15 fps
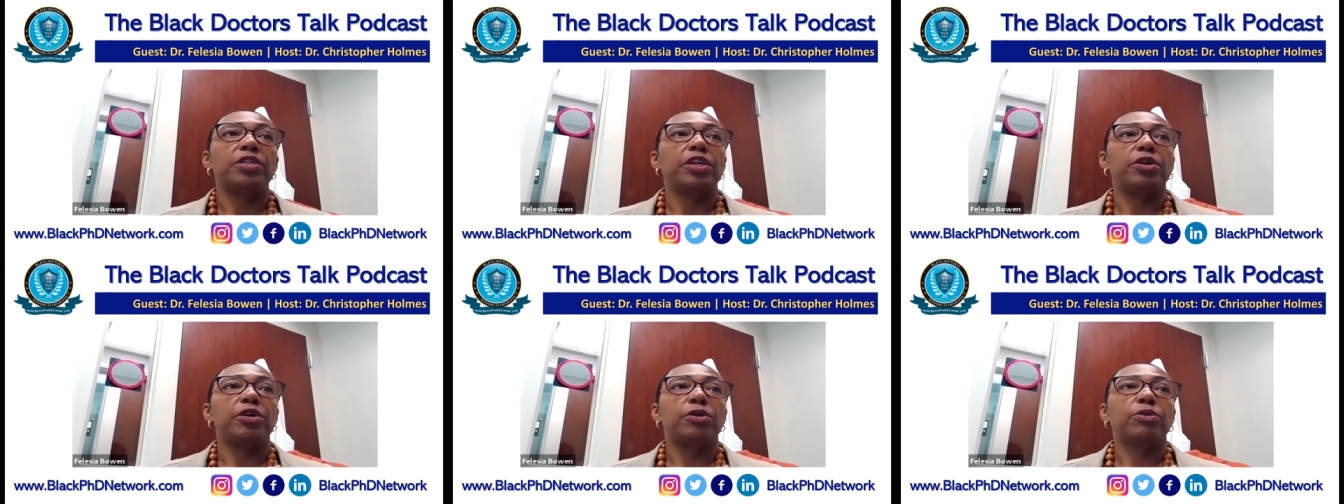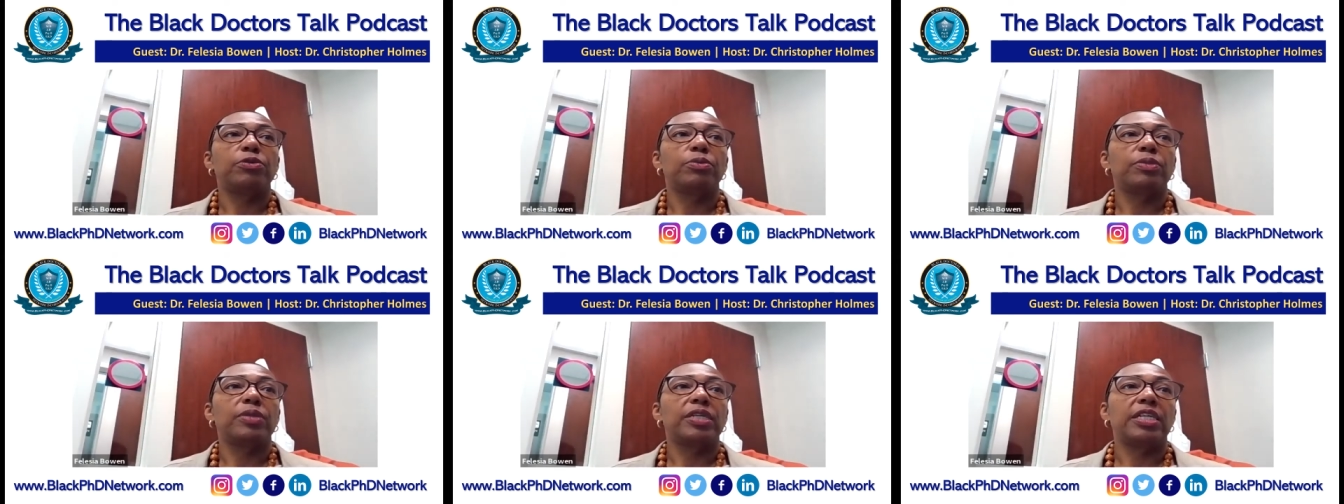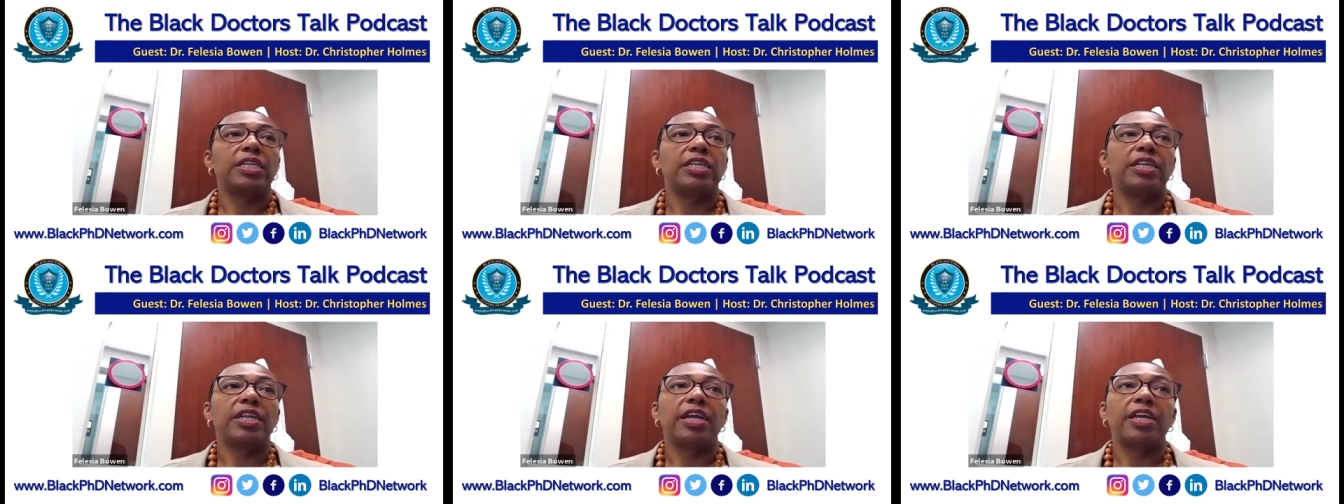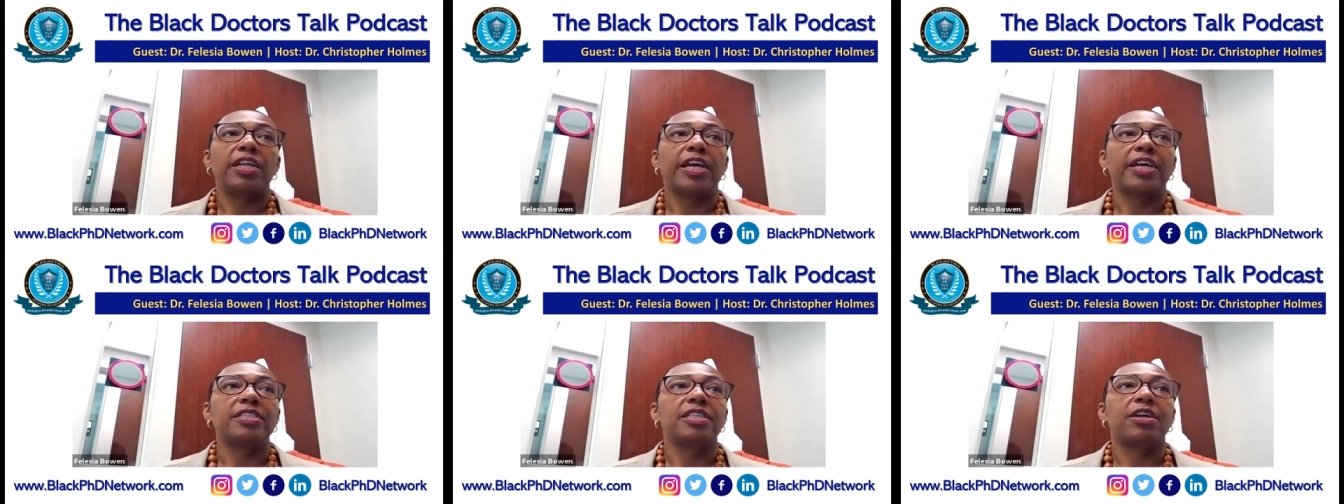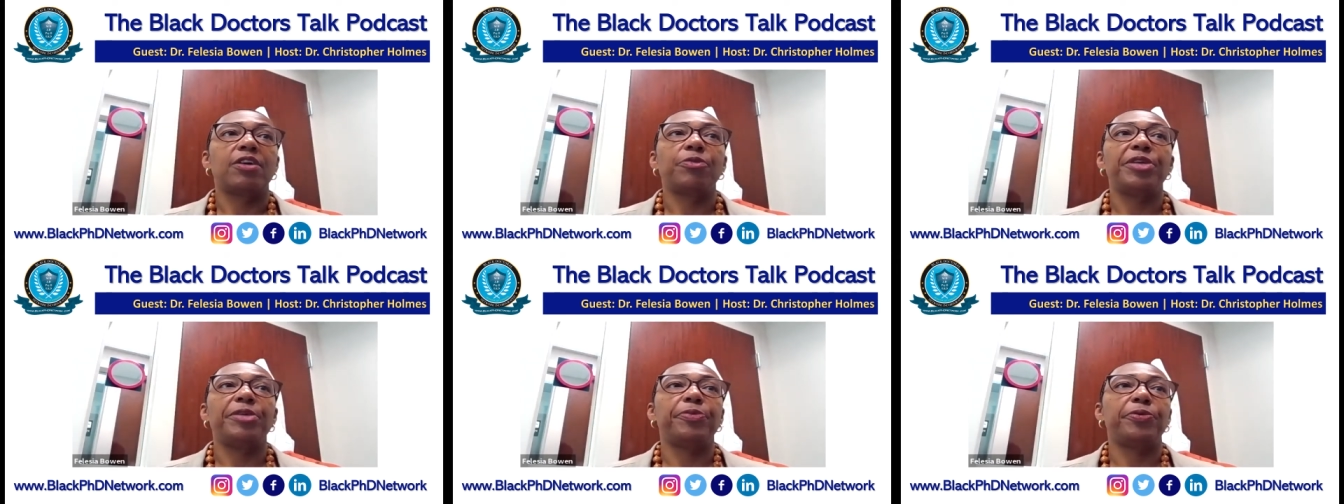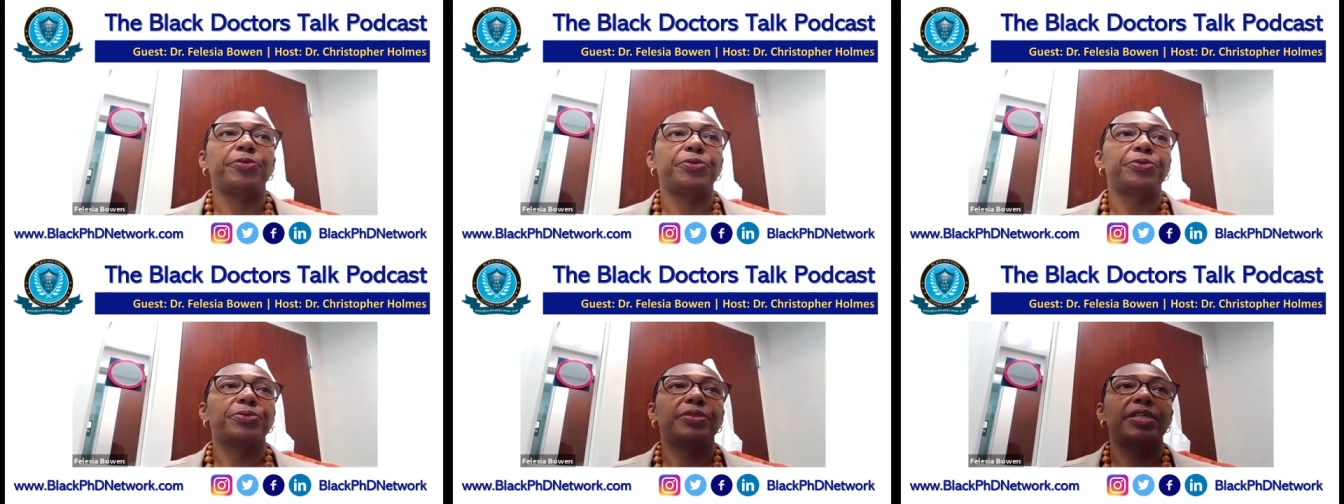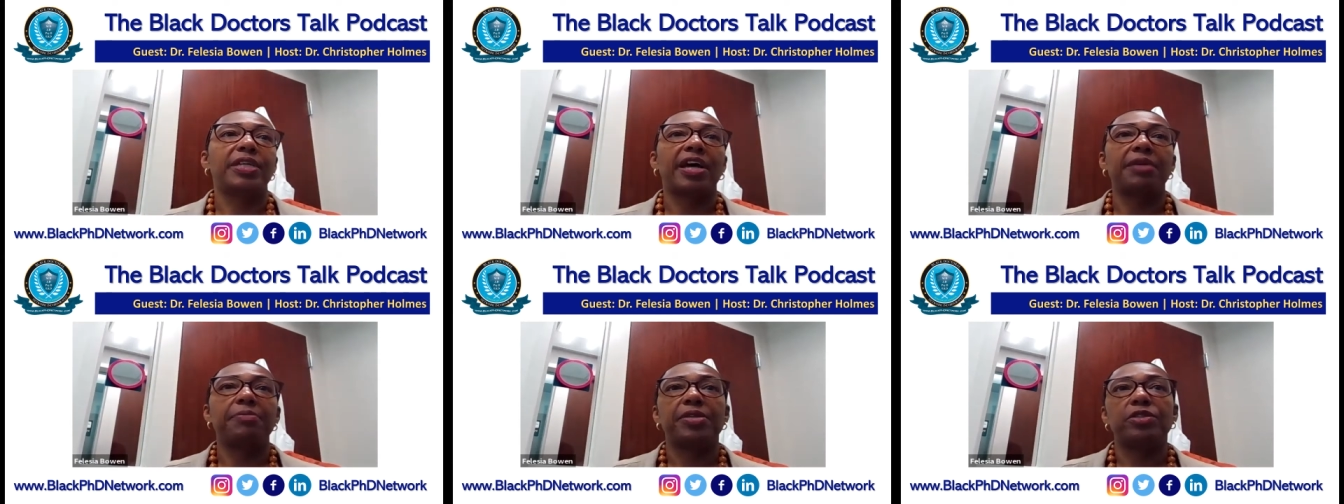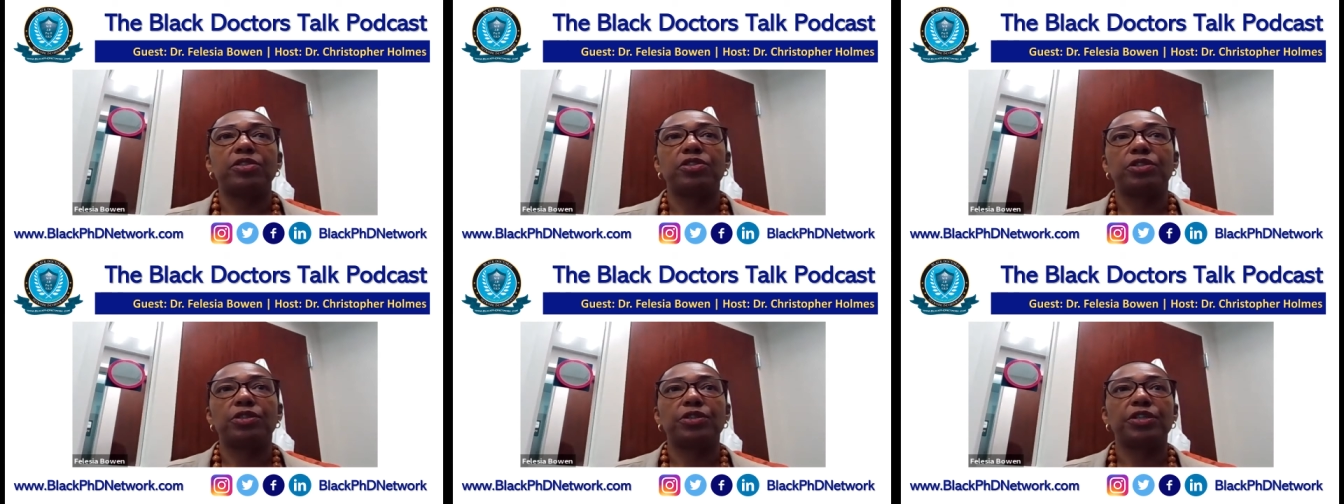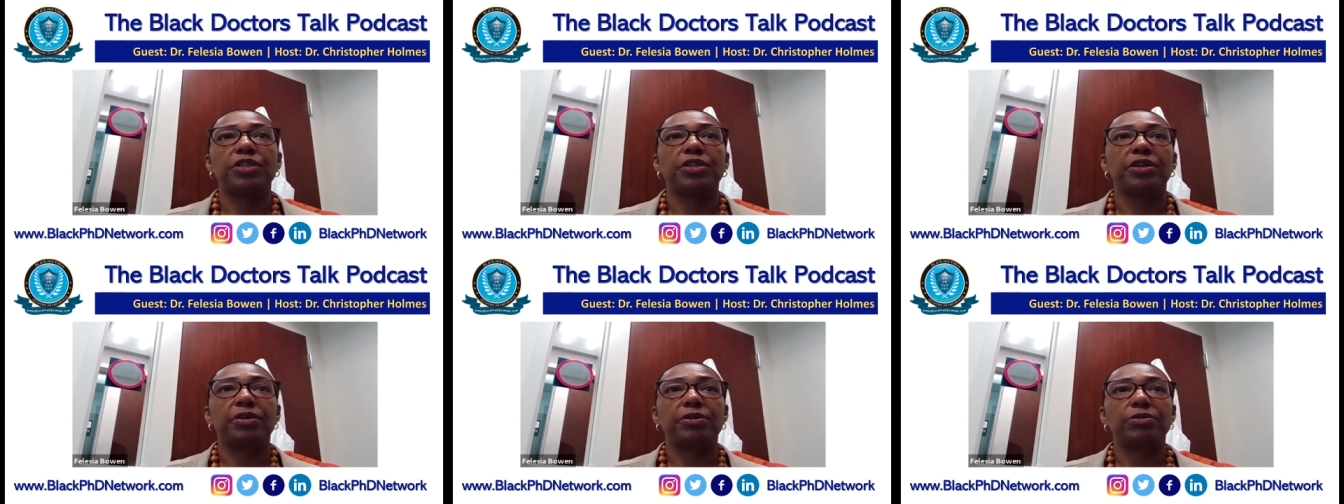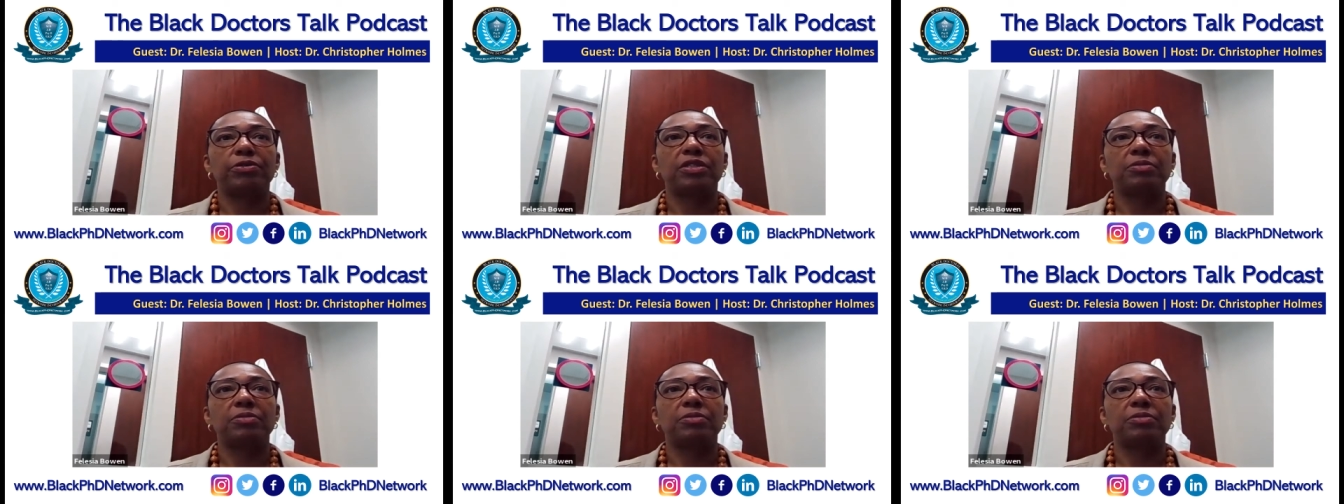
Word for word: you know, and and I tell people that I mentor, you know,